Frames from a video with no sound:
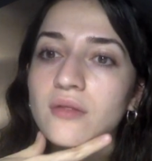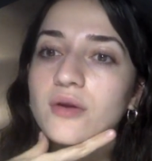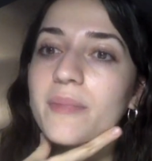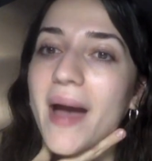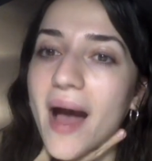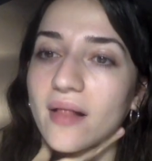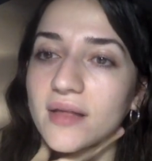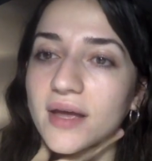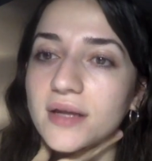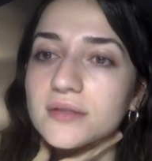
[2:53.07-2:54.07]
their
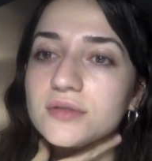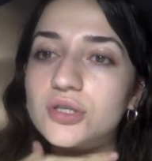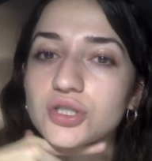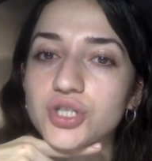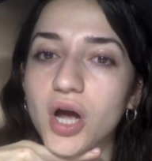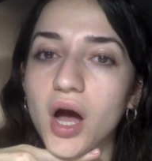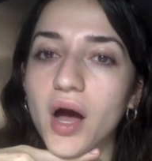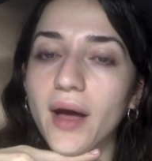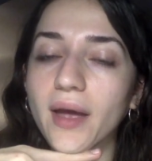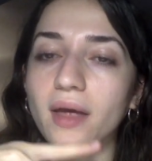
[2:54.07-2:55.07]
palate, their
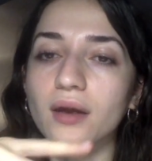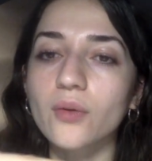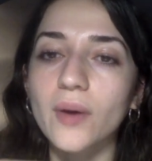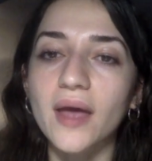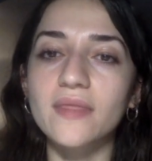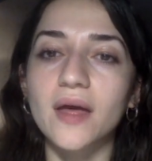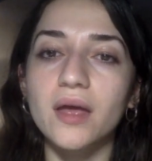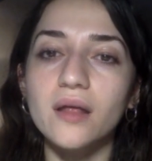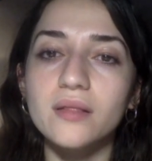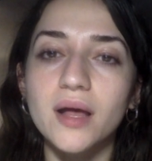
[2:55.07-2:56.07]
jaw in a way
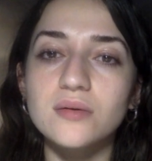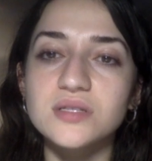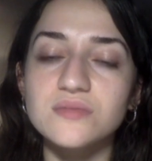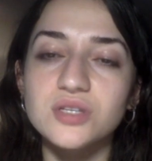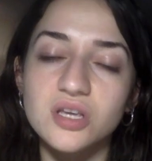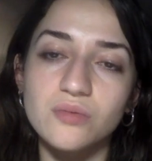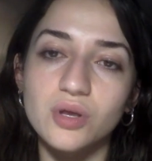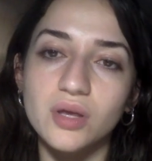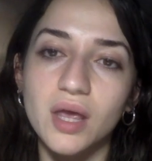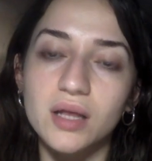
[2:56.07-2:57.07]
that allows them to
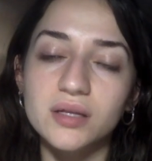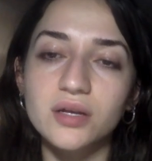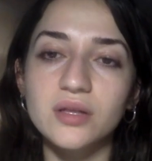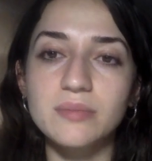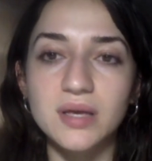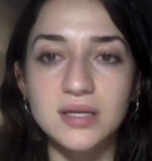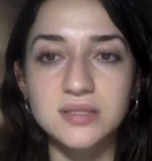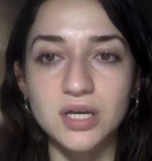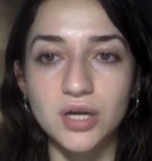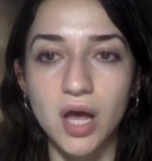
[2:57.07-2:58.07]
communicate clearly
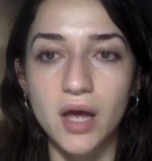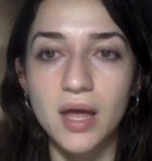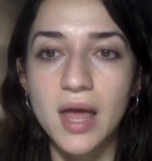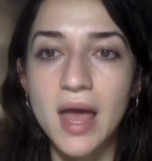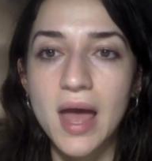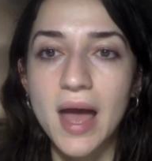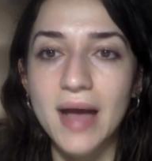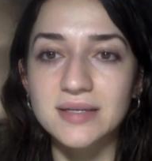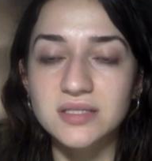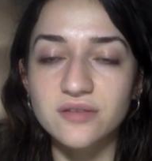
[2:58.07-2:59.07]
because they're not
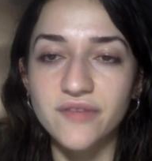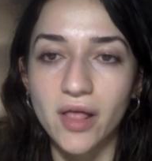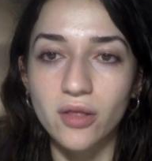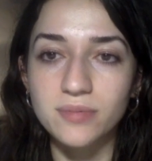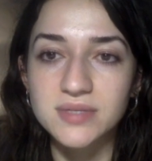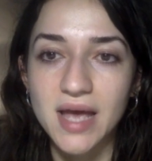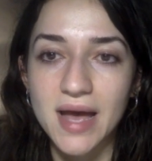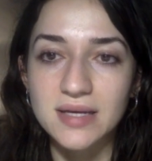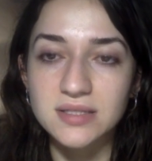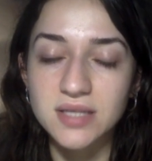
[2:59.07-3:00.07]
as developed
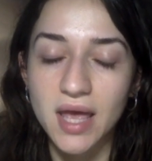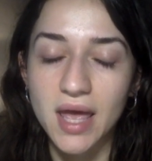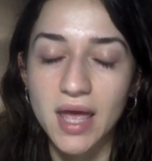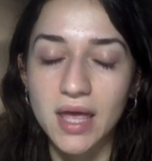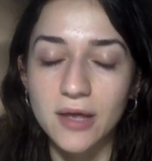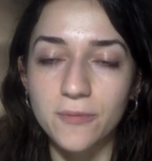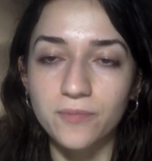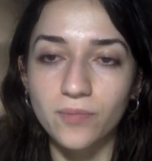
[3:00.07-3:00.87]
as an